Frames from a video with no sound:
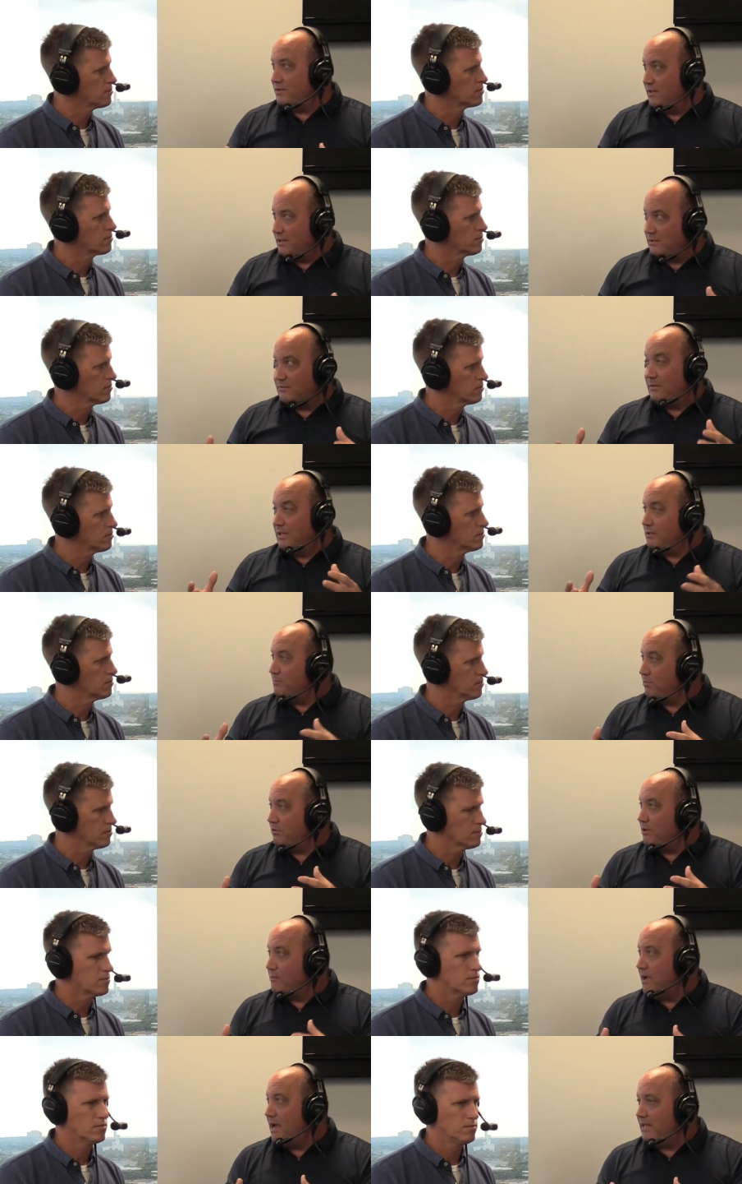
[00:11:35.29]
Speaker 1: and it's it's
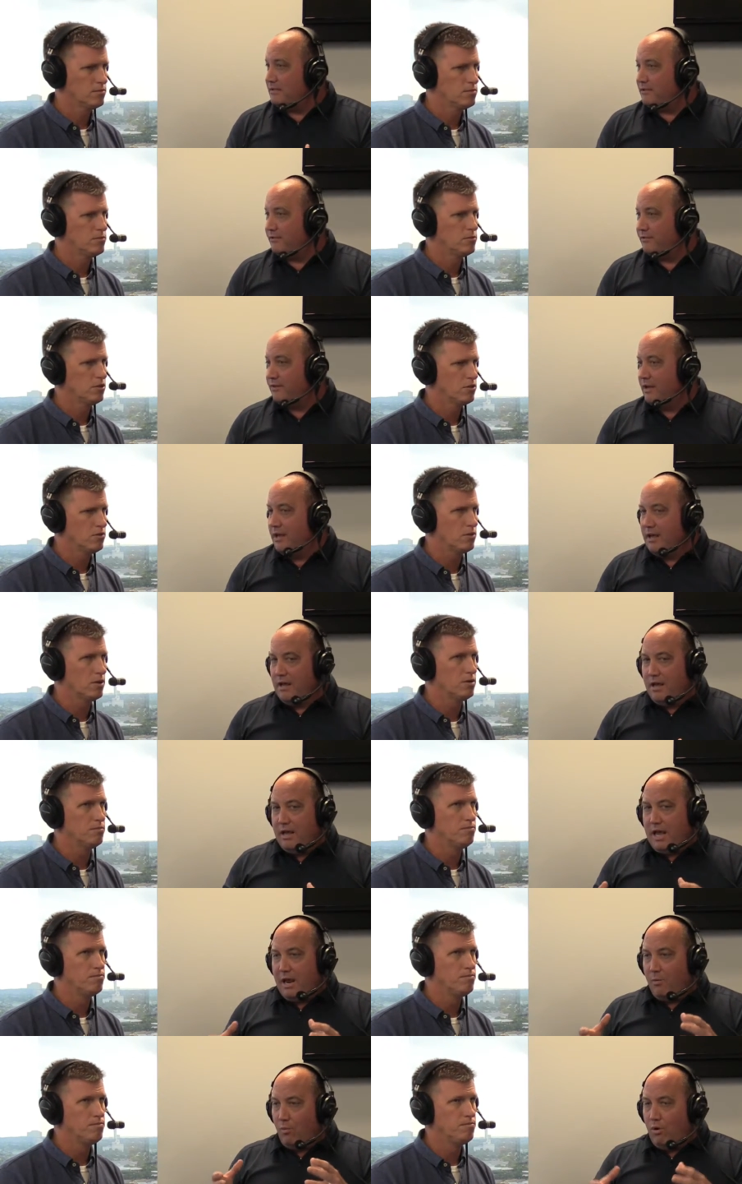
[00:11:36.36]
pretty massive. Right.
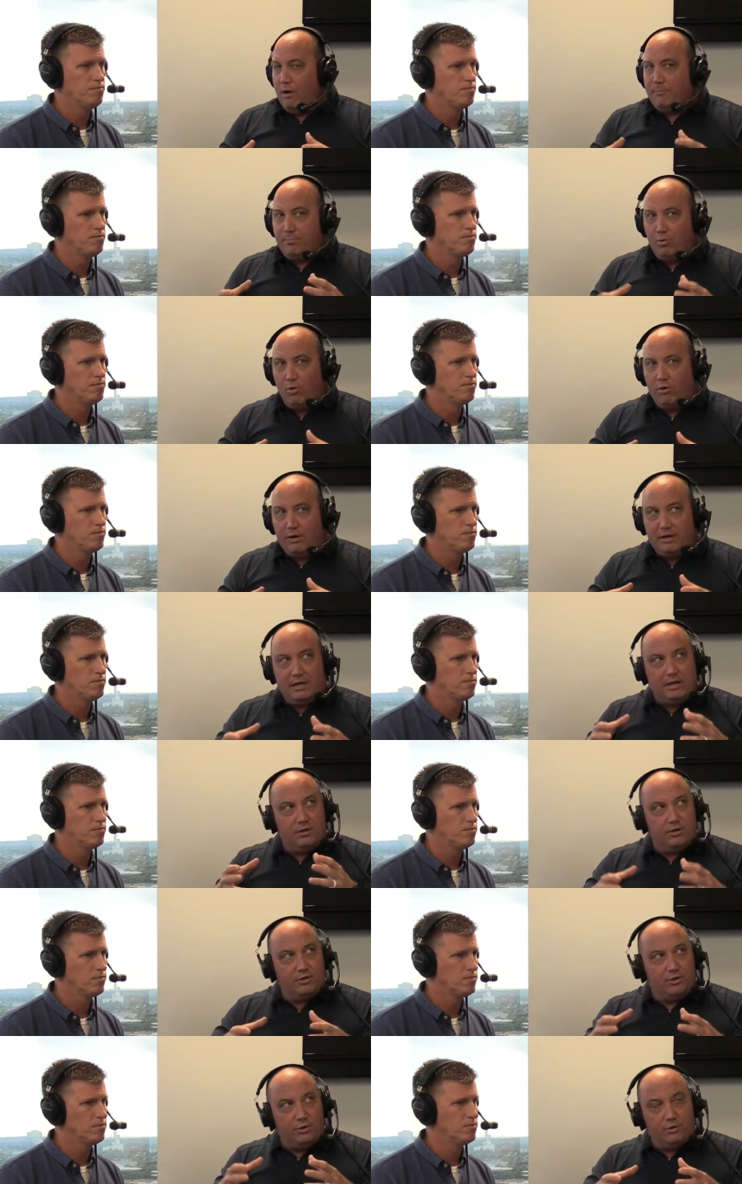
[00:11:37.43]
At what point in
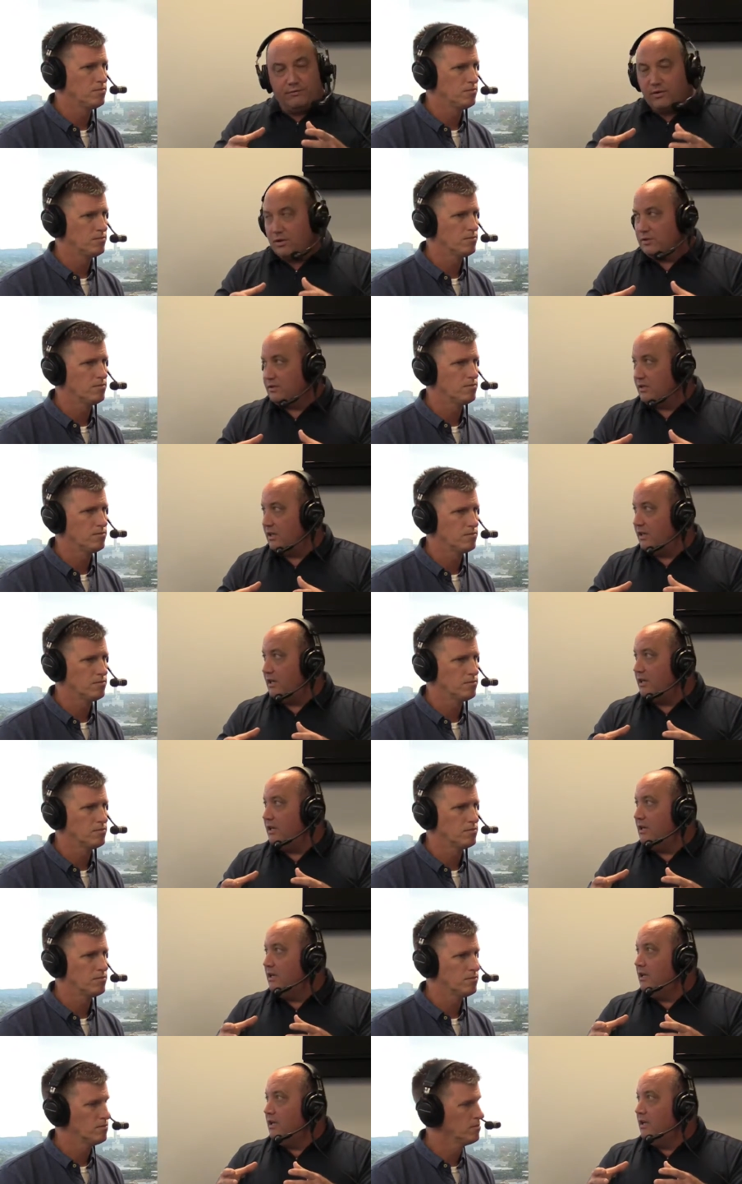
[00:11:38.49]
your university,
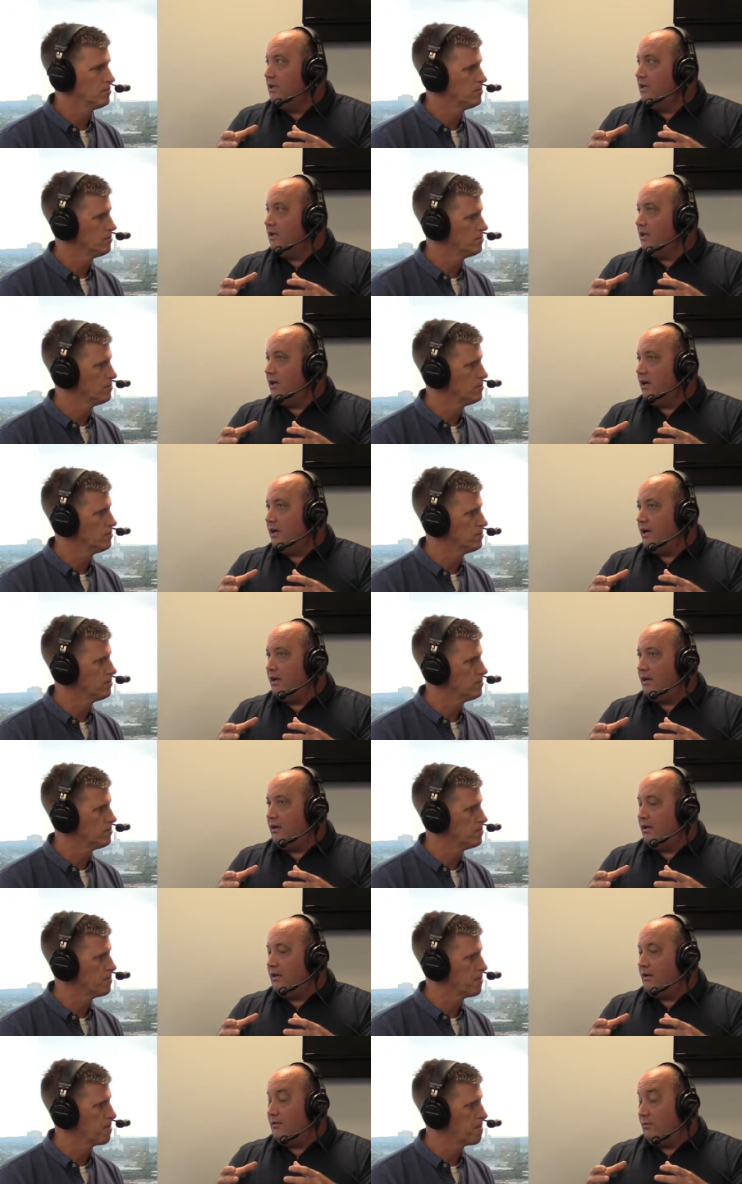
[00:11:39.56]
uh, uh,
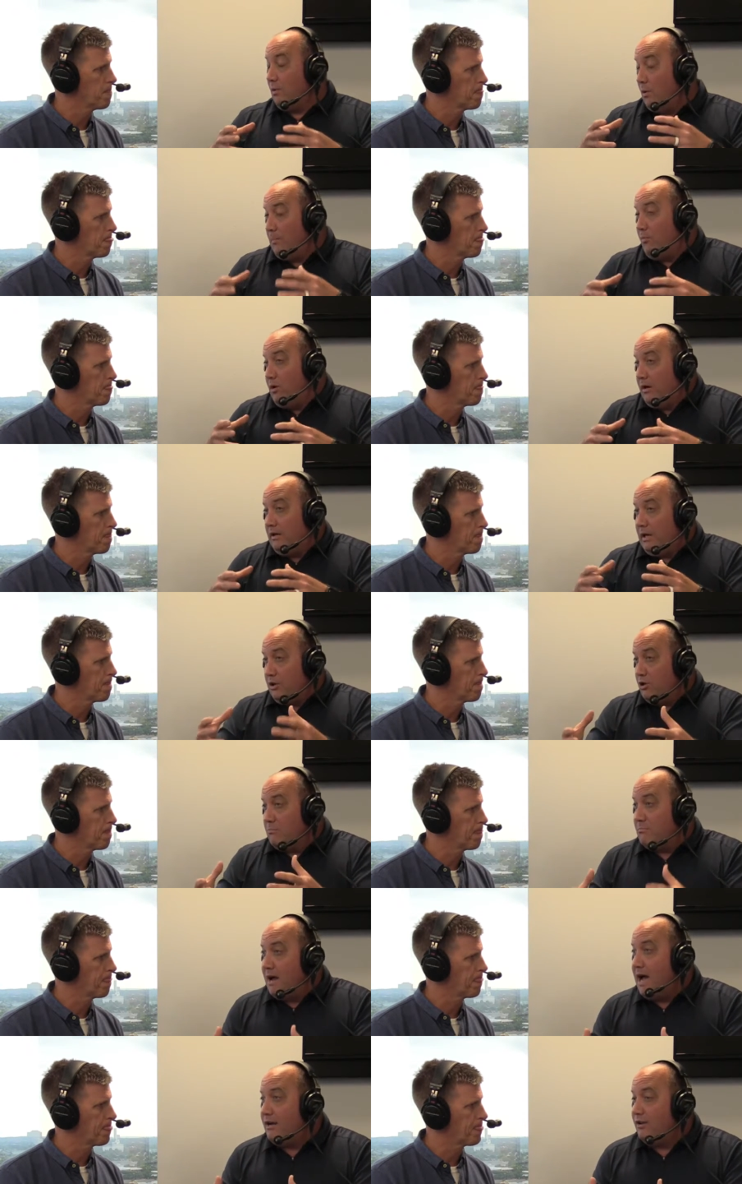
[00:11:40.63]
at what point in your
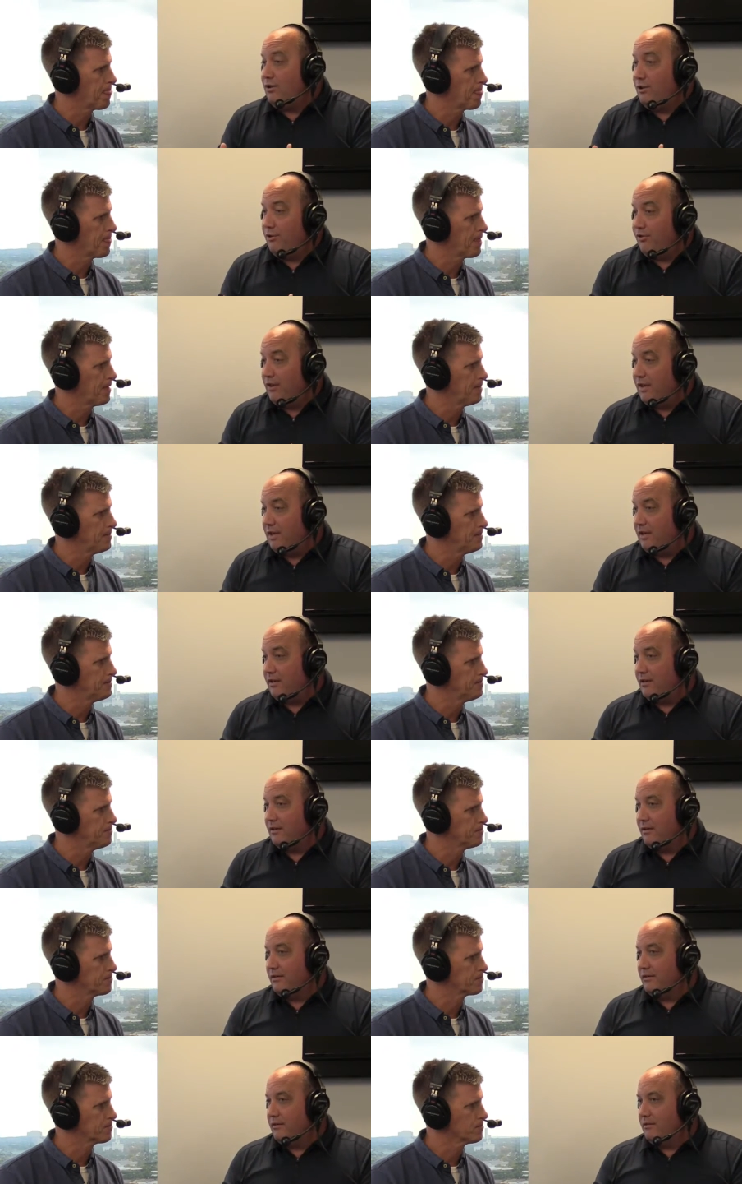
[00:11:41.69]
mind do you think
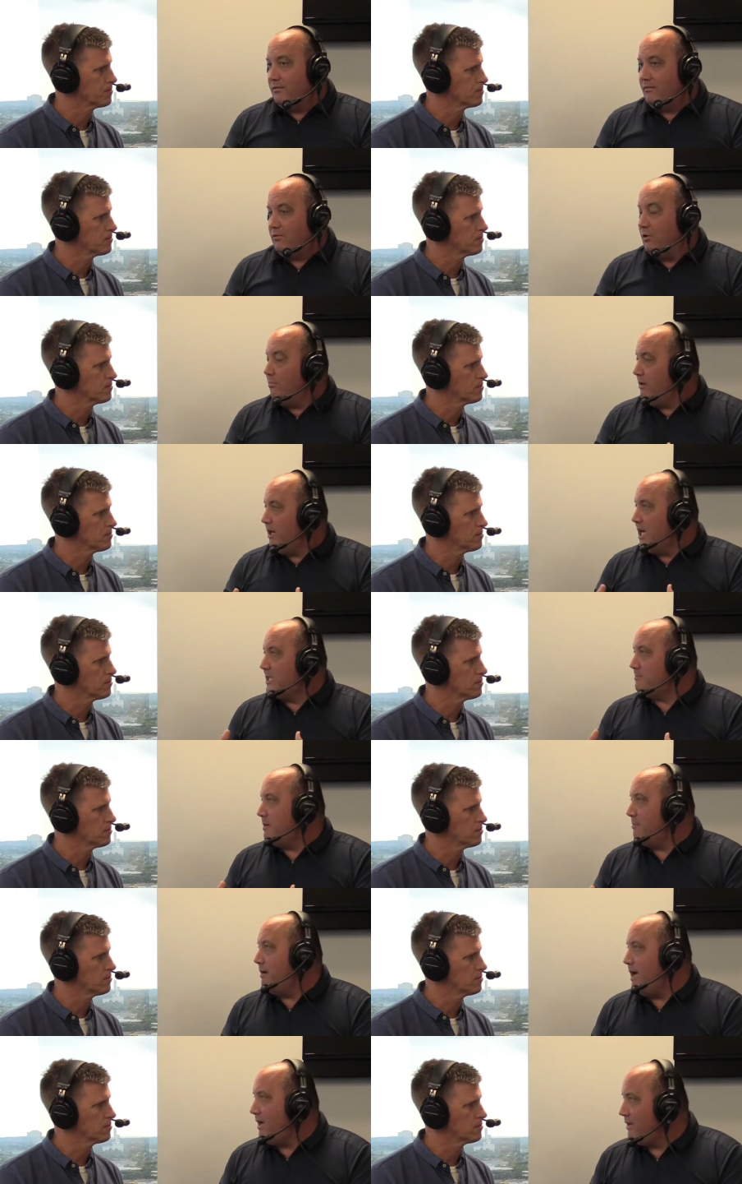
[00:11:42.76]
nobody has my
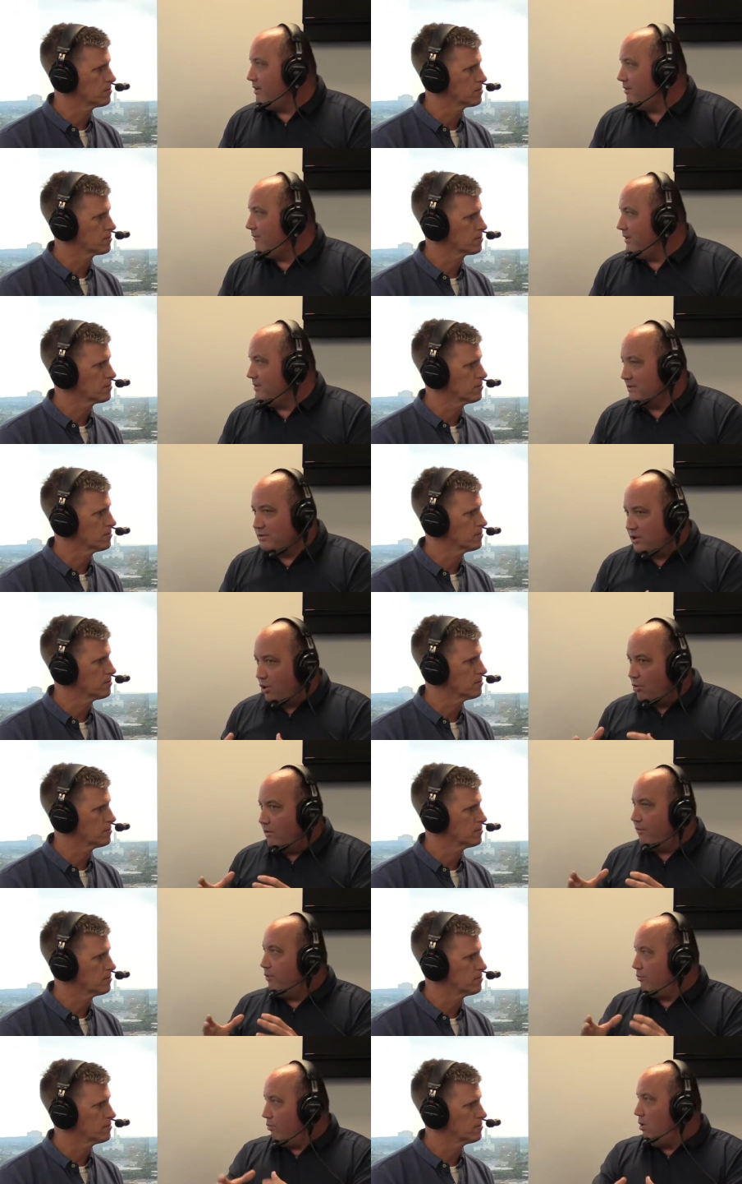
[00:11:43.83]
back here? This is
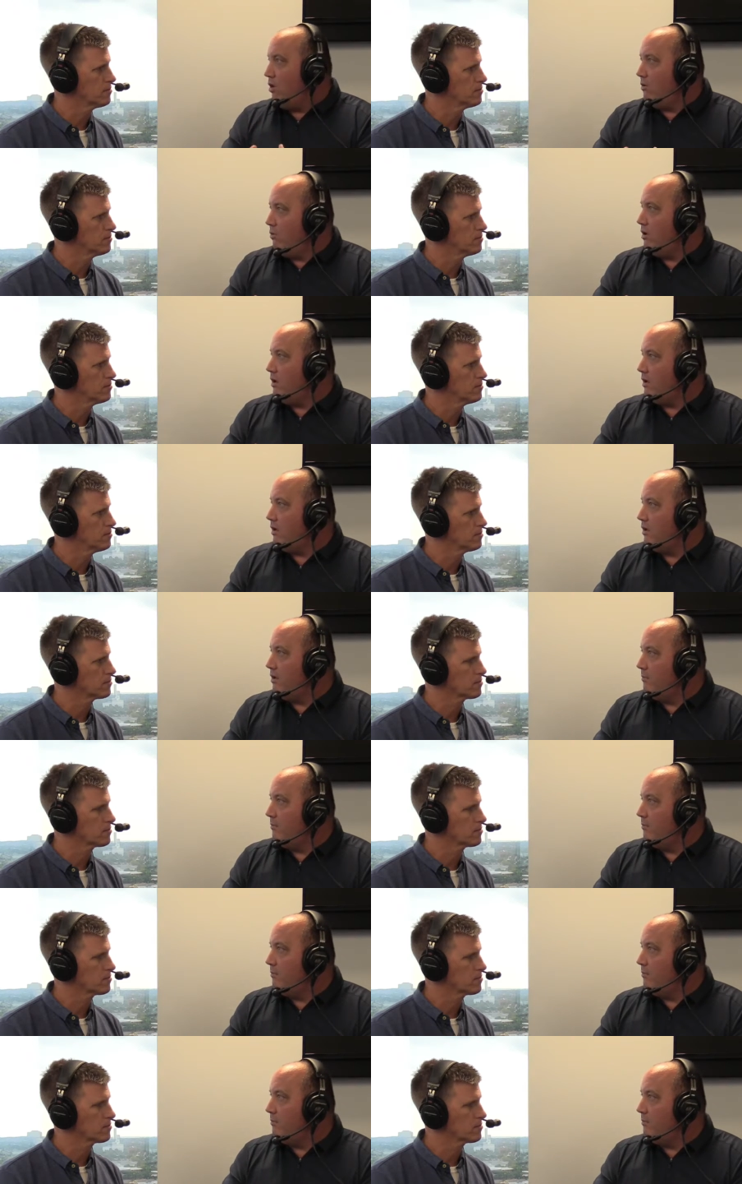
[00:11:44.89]
going the wrong way.